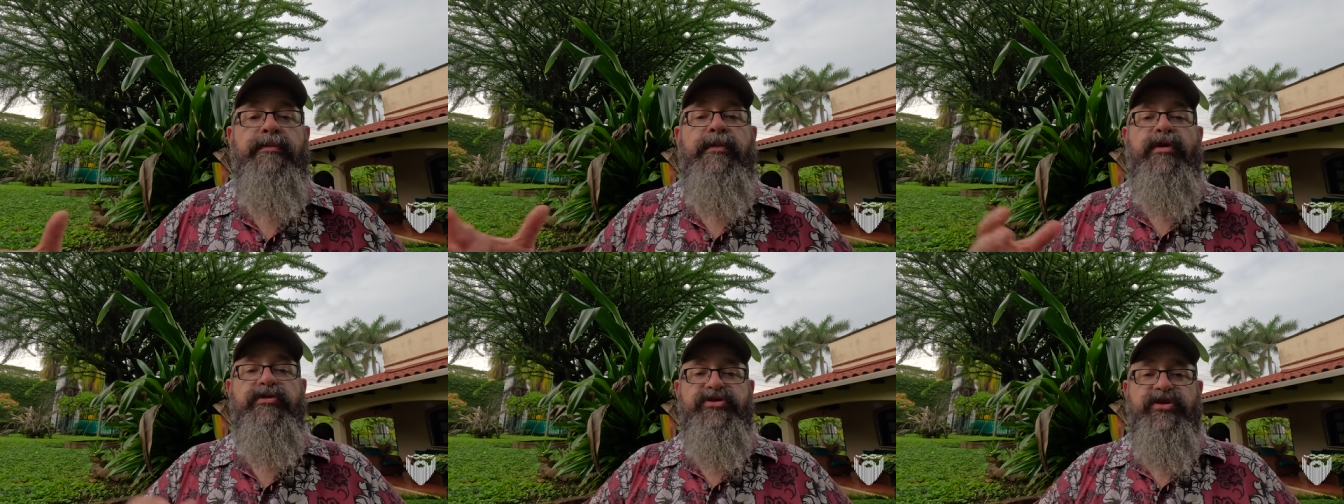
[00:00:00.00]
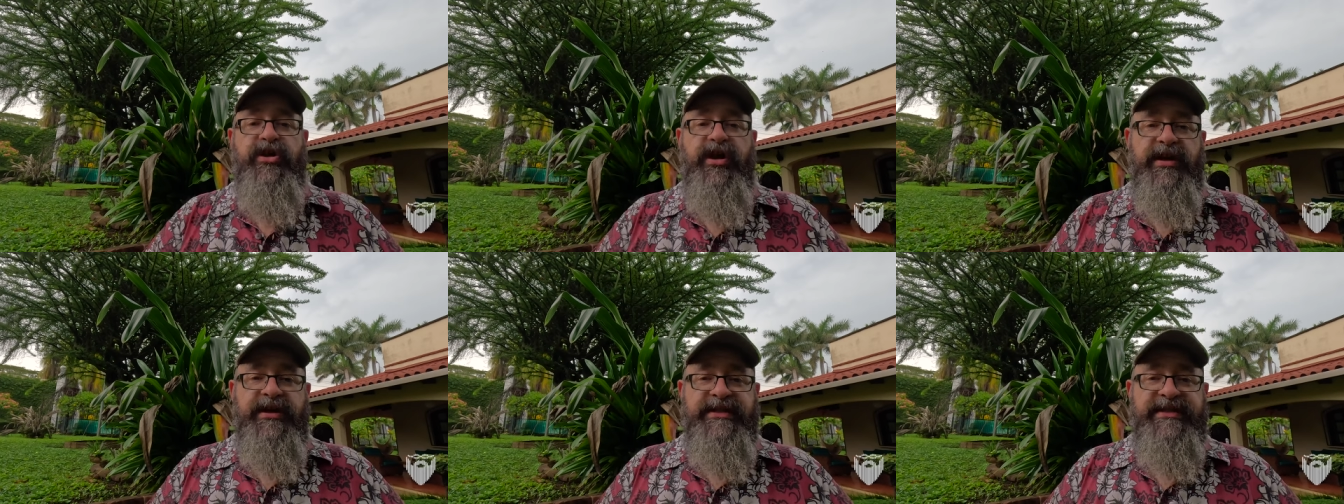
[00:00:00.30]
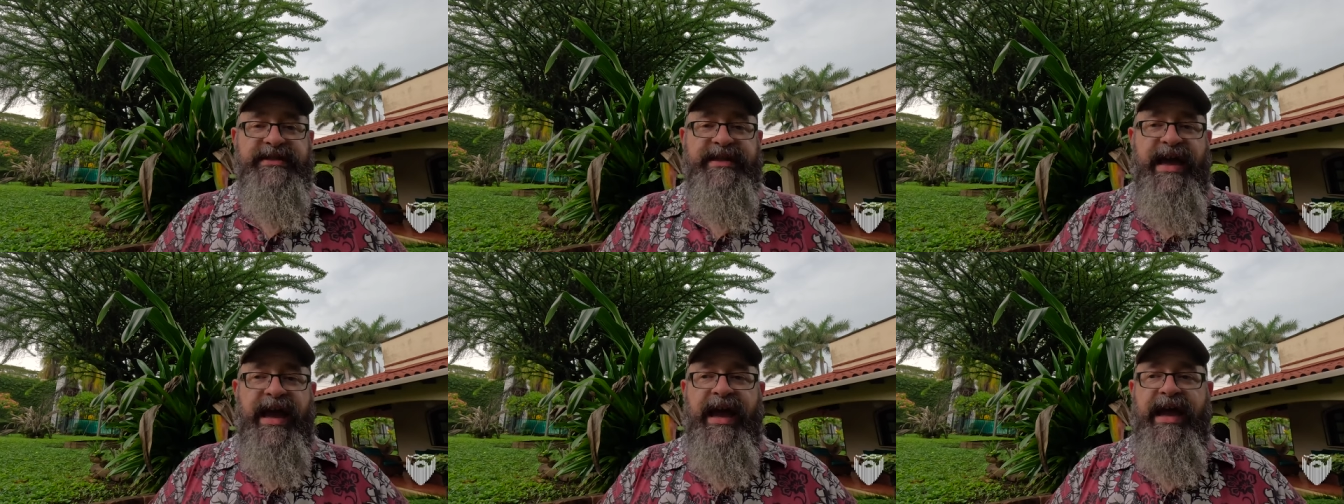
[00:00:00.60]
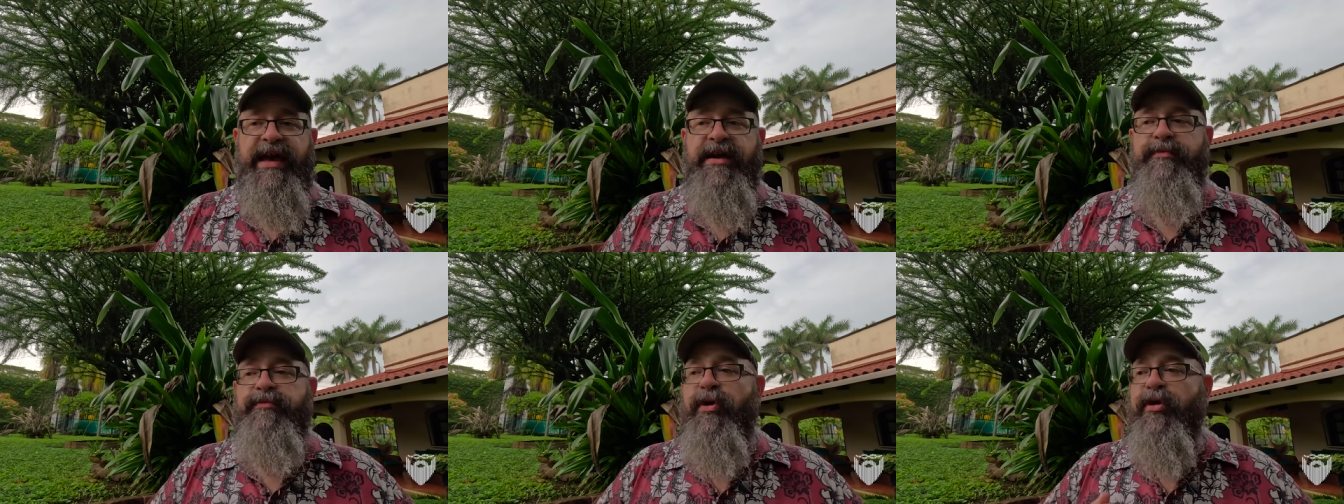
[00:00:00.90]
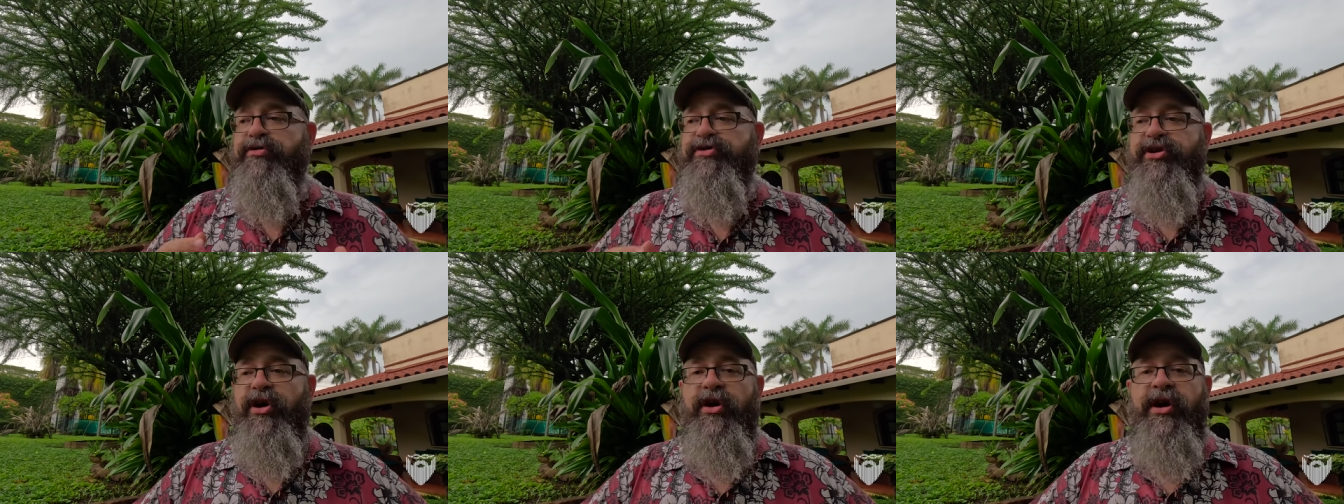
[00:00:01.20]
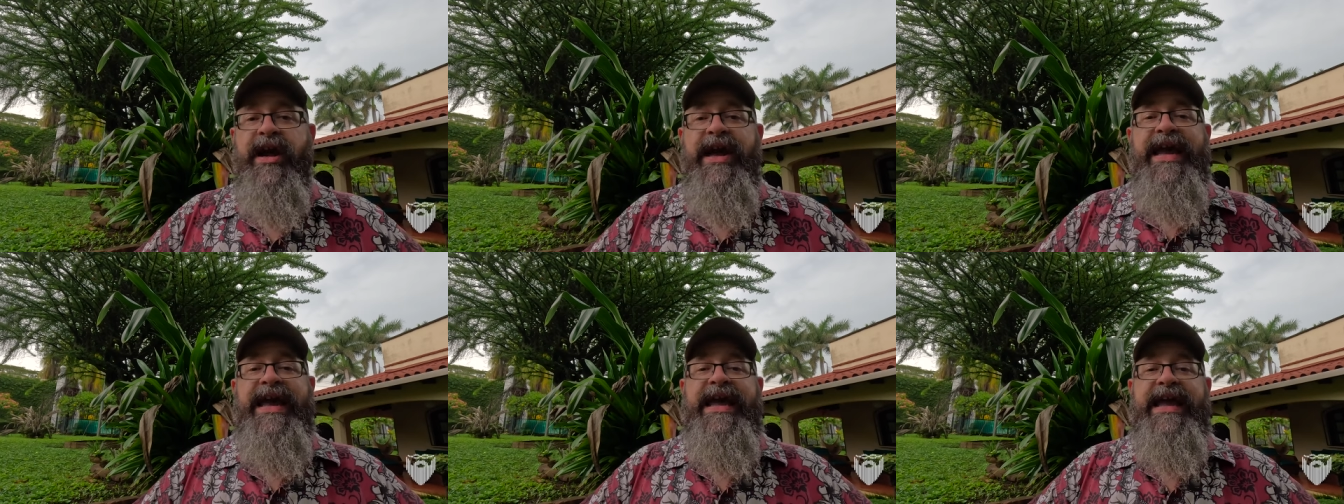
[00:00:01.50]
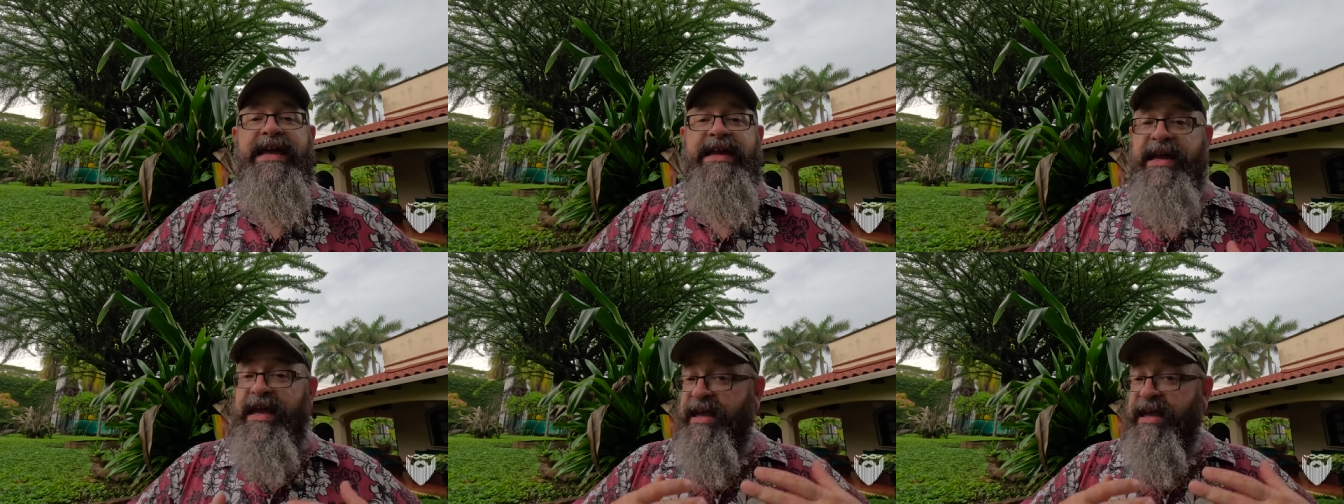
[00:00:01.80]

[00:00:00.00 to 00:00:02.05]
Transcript: most are going to stay, and most are in,